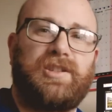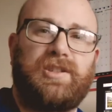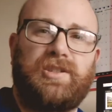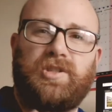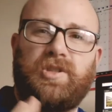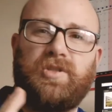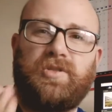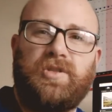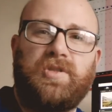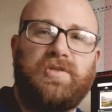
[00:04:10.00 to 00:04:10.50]

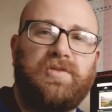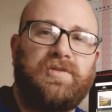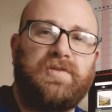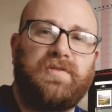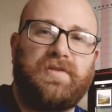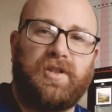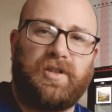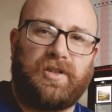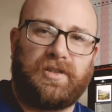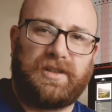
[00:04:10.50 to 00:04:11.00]

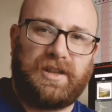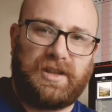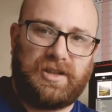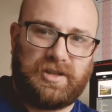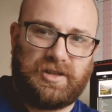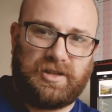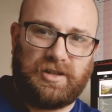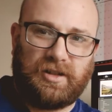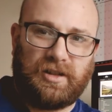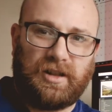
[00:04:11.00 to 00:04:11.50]
You've got
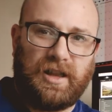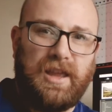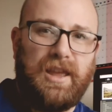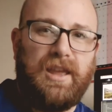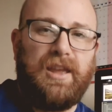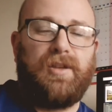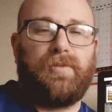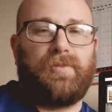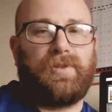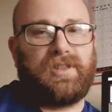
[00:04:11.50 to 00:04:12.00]
digital
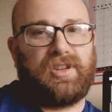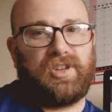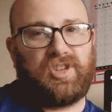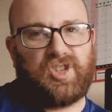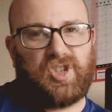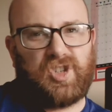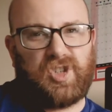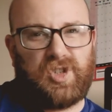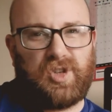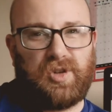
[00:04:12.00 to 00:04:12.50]
with your
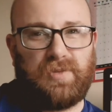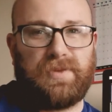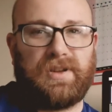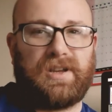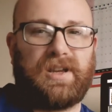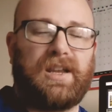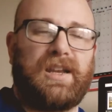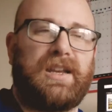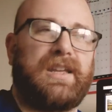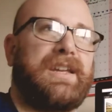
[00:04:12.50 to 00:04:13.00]
super
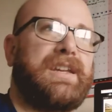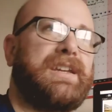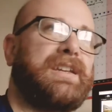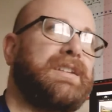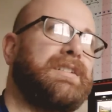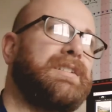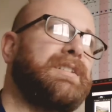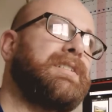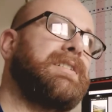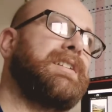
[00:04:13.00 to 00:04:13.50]

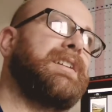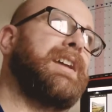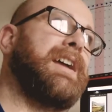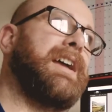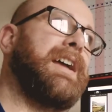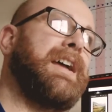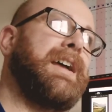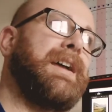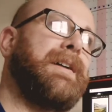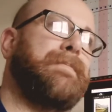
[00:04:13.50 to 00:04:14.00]
clean,
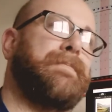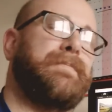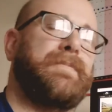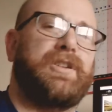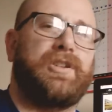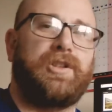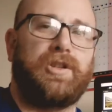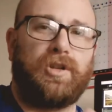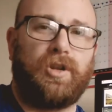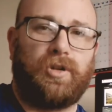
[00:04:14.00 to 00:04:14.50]

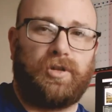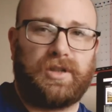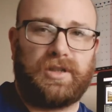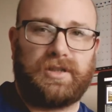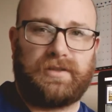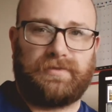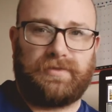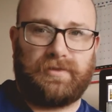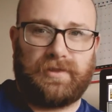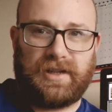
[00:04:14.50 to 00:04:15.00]

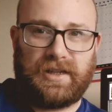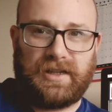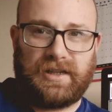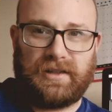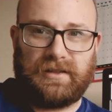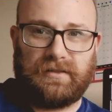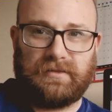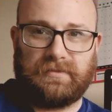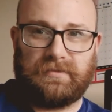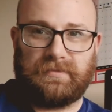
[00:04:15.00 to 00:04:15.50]

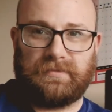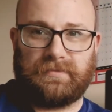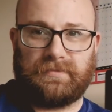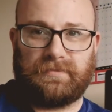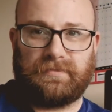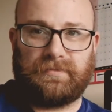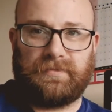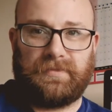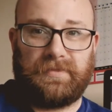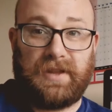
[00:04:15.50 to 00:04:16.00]
noise-free
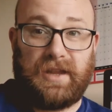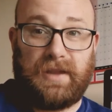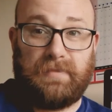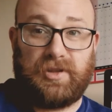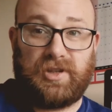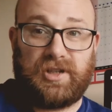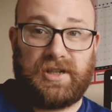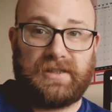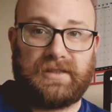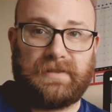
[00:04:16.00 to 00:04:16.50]

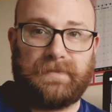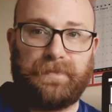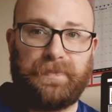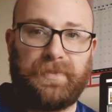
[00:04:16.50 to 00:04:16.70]
images,